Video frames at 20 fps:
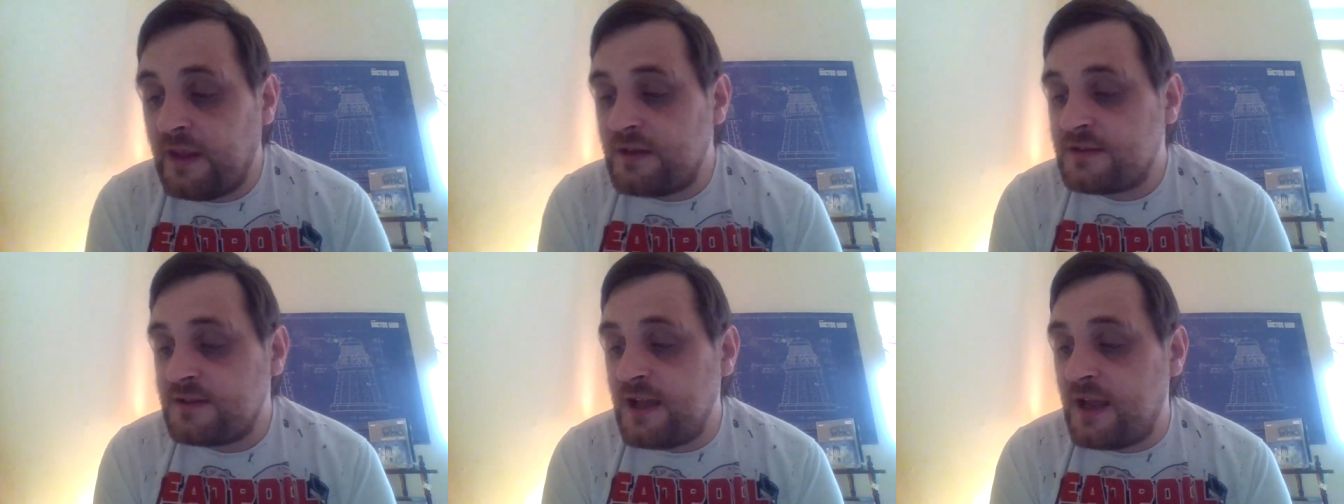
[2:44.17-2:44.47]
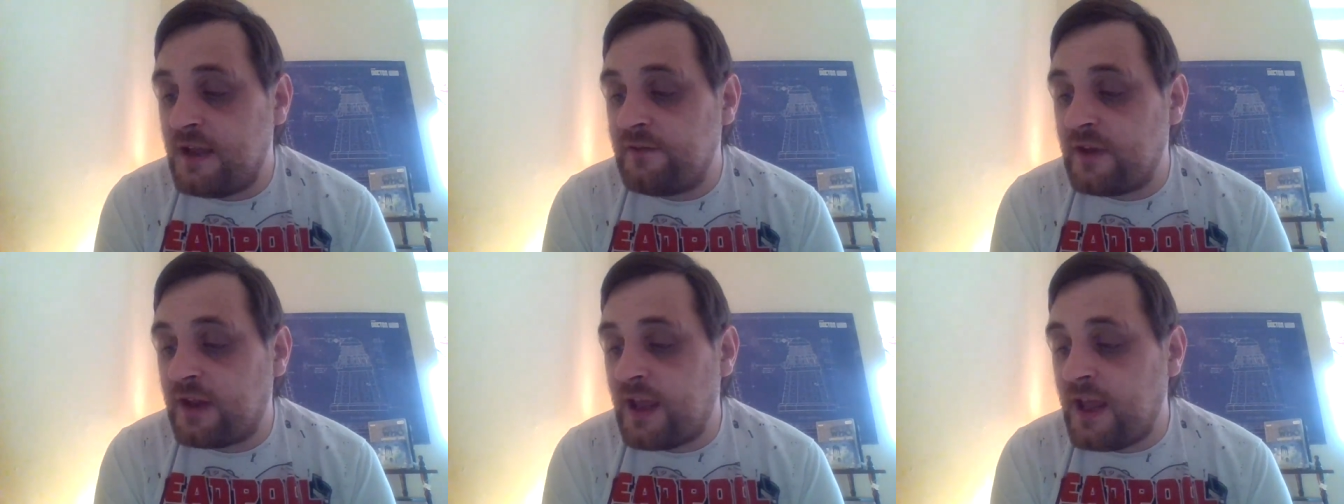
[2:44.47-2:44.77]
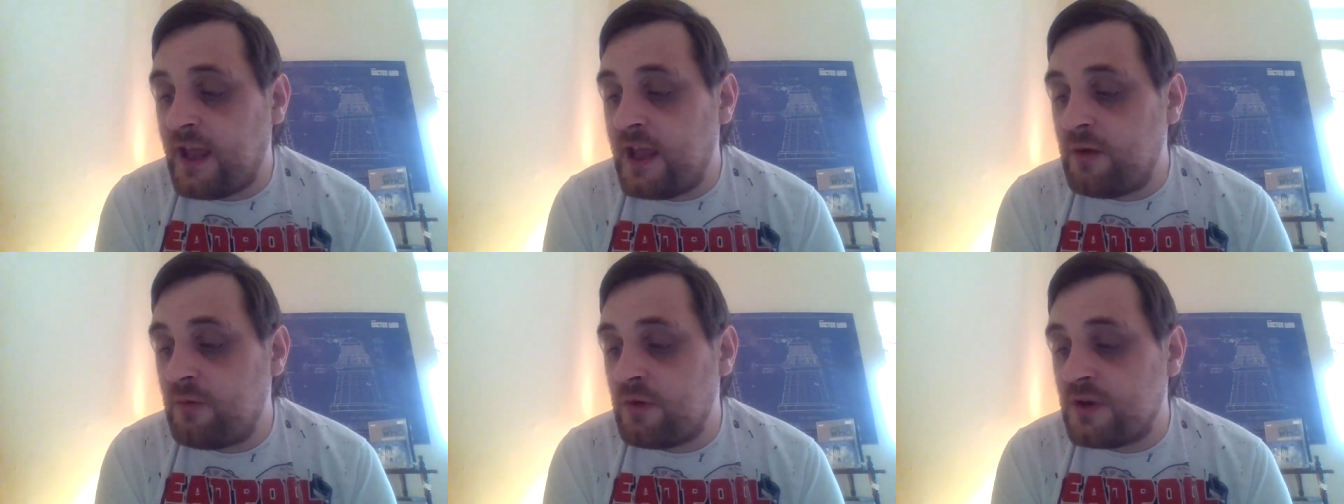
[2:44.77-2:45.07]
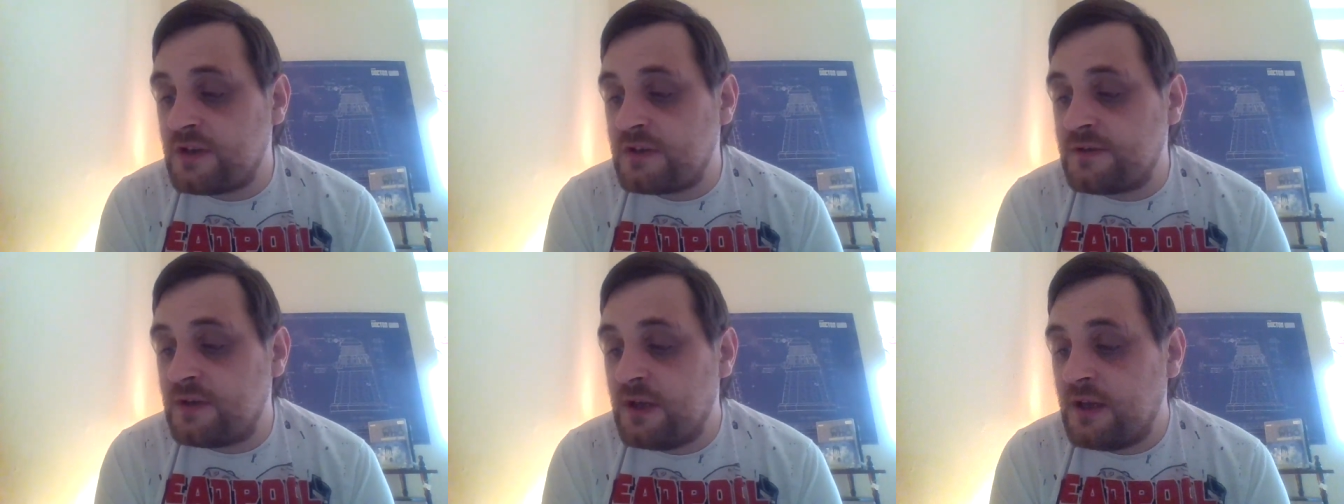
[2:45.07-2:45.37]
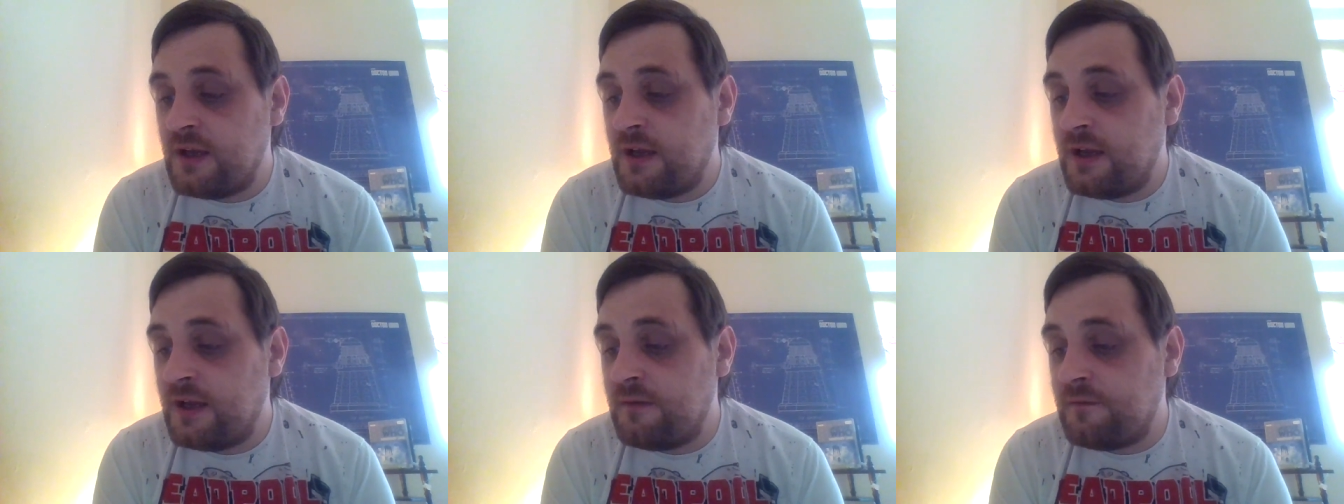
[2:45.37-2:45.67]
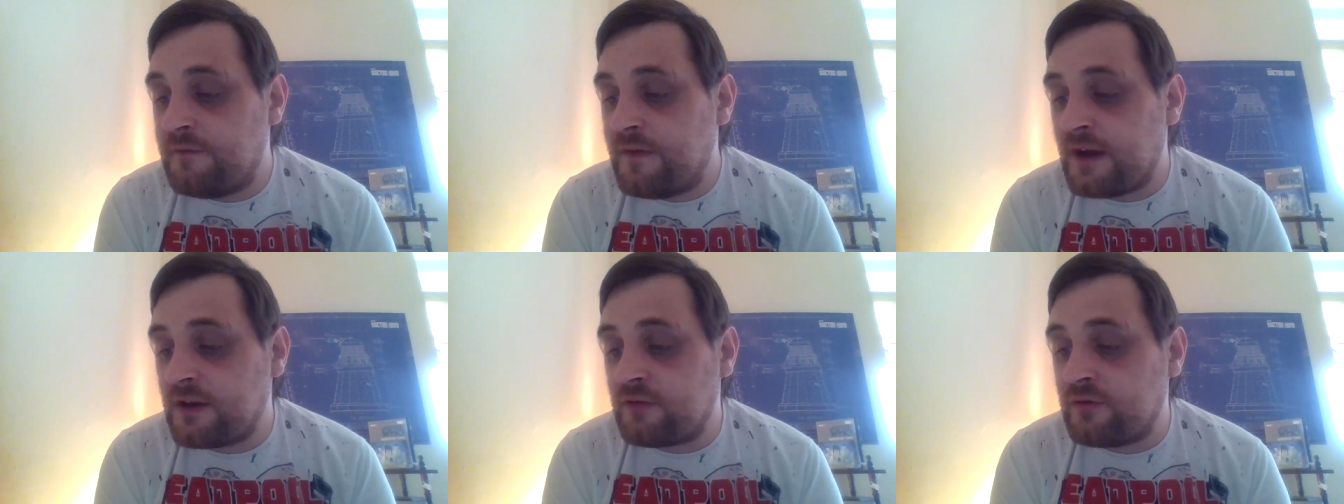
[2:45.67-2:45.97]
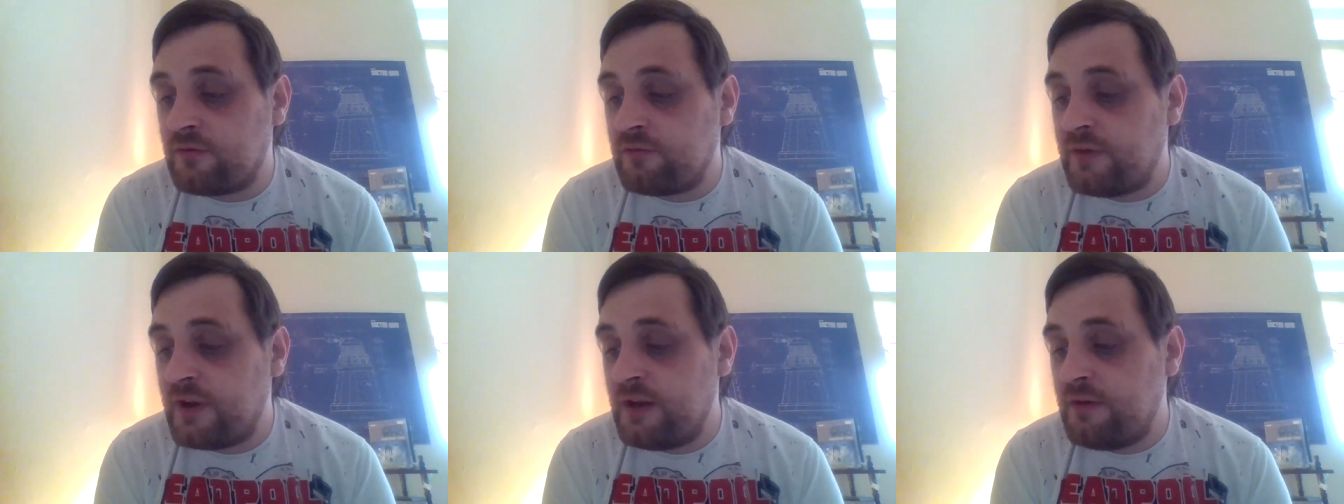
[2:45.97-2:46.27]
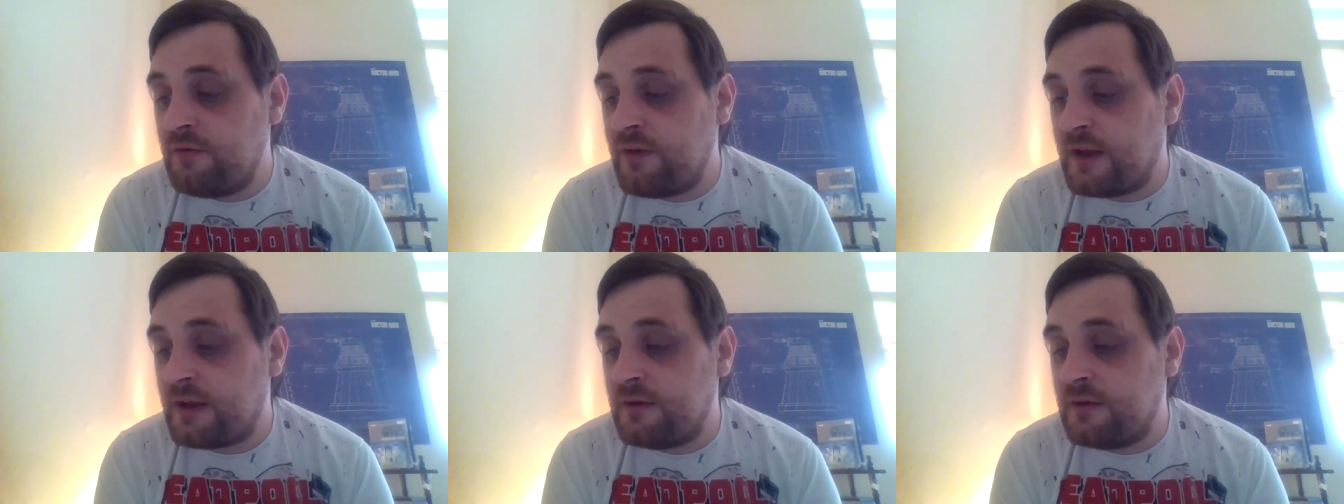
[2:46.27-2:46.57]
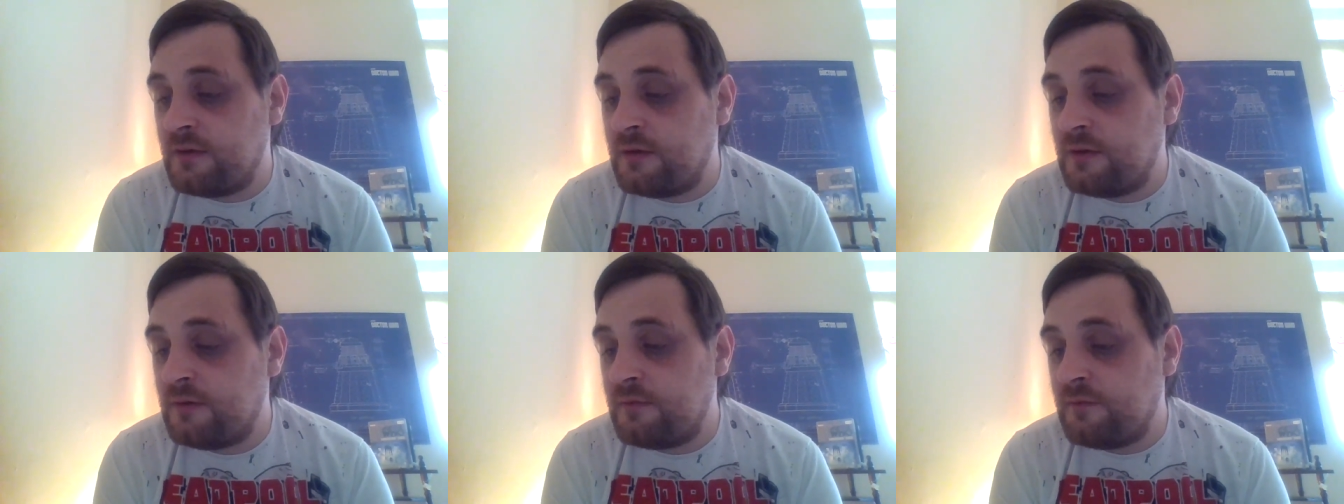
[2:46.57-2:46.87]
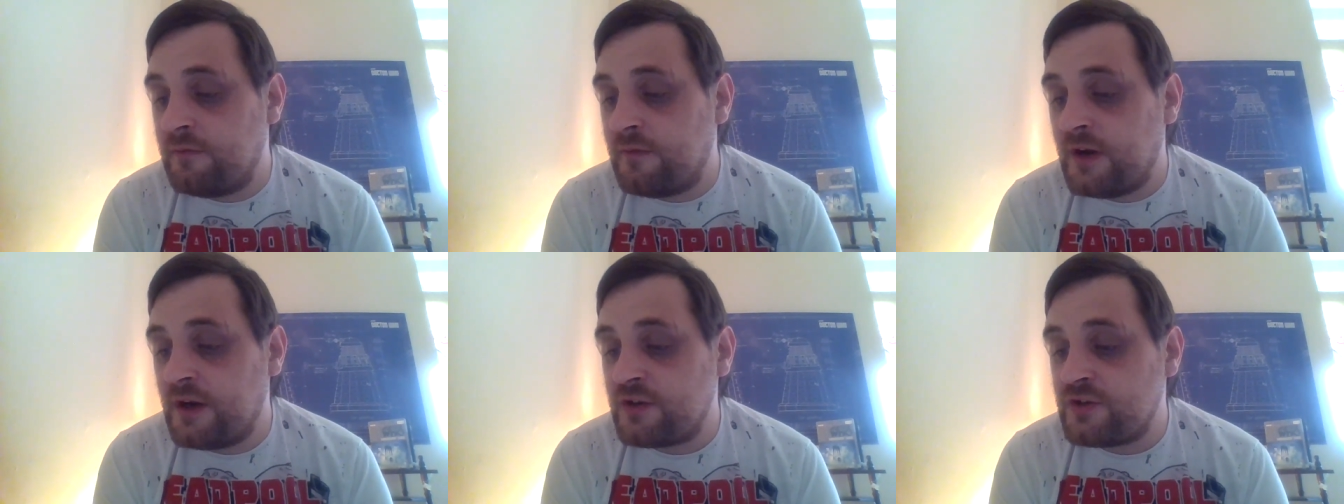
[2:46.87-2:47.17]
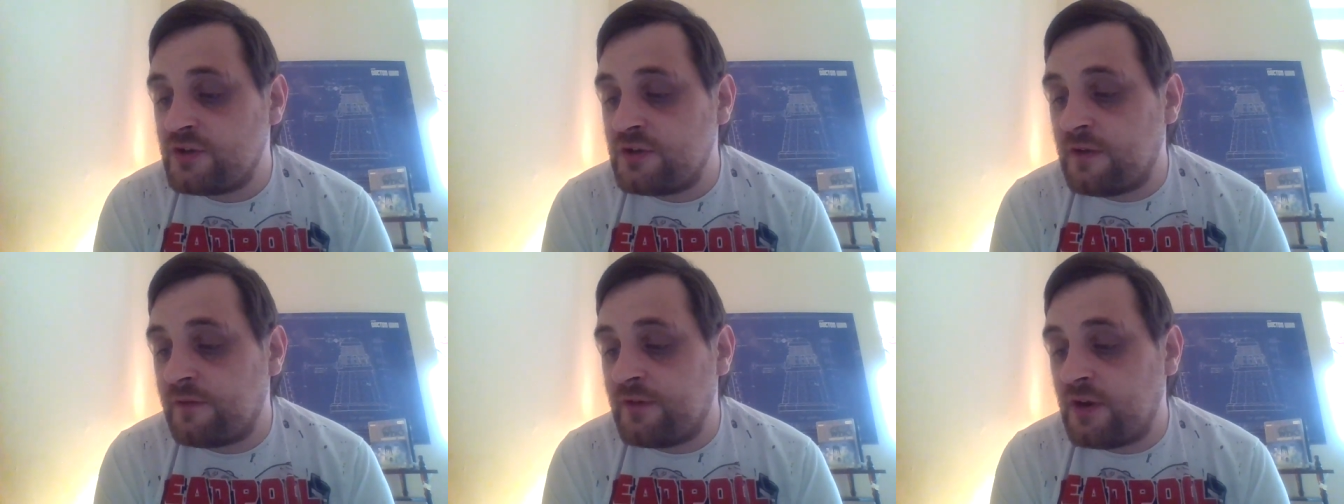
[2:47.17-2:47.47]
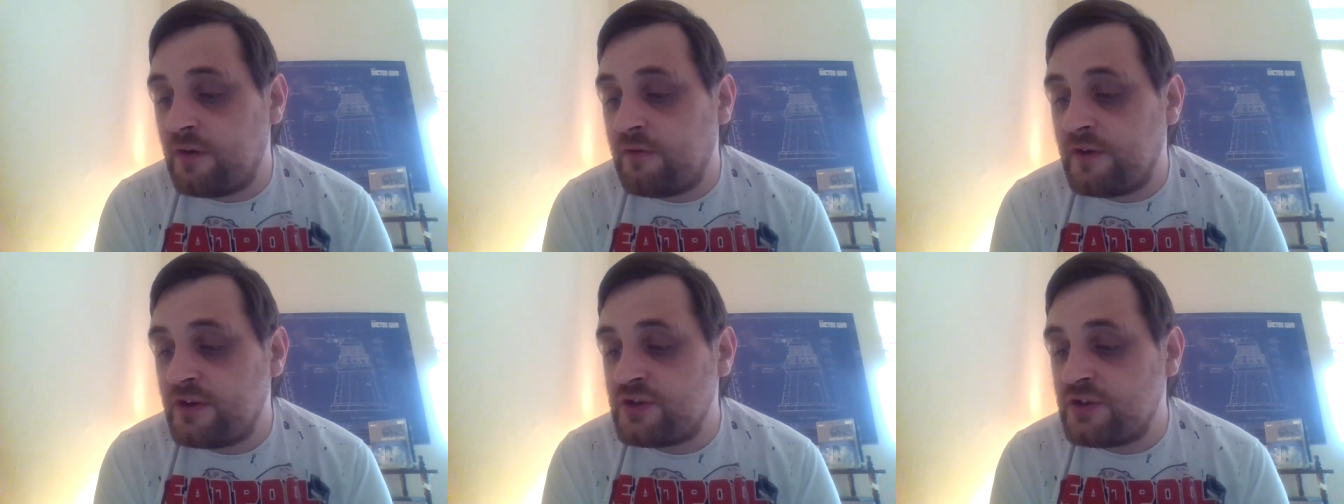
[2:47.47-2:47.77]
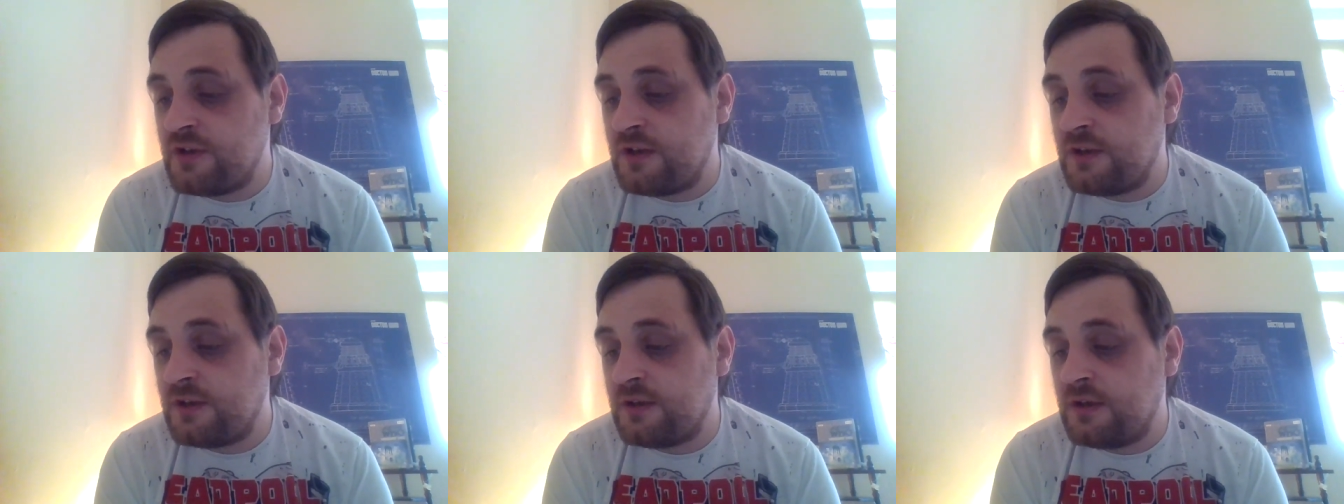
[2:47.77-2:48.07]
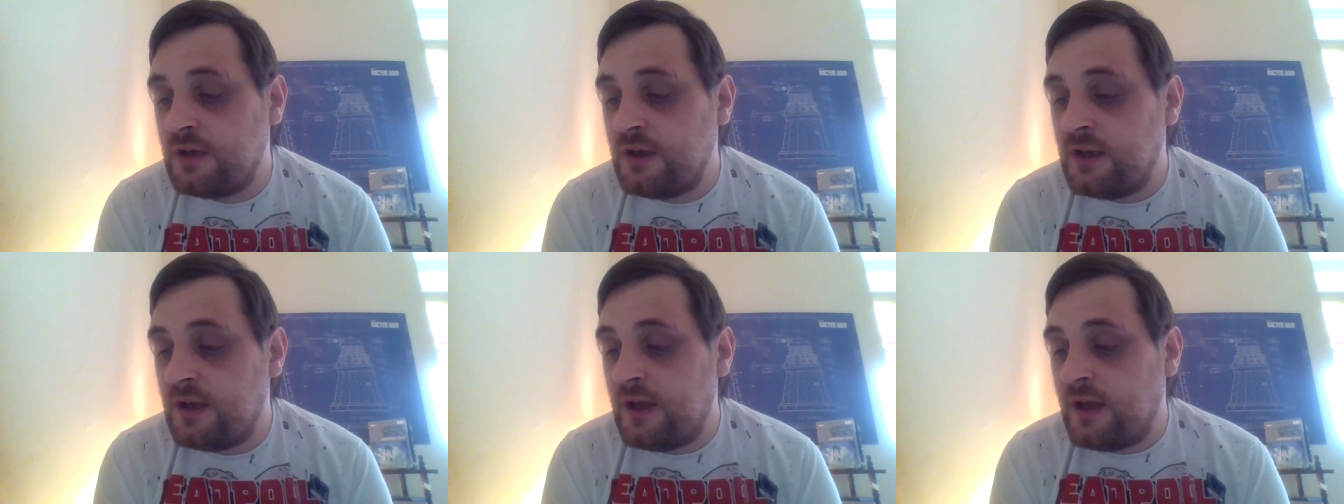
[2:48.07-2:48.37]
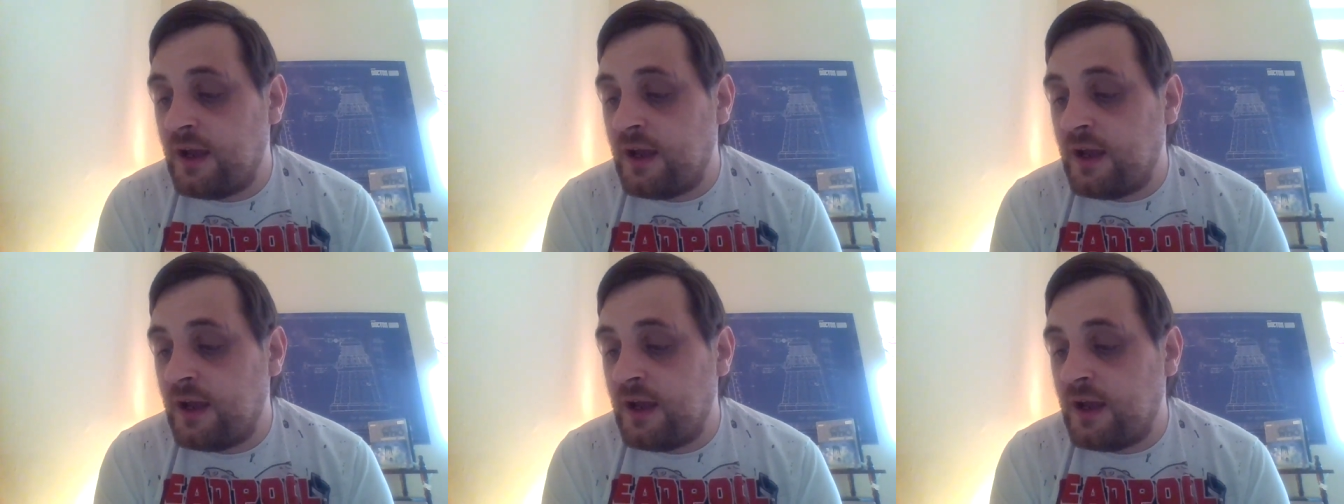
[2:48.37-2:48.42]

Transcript: State of Decay was in fact rewritten version of the original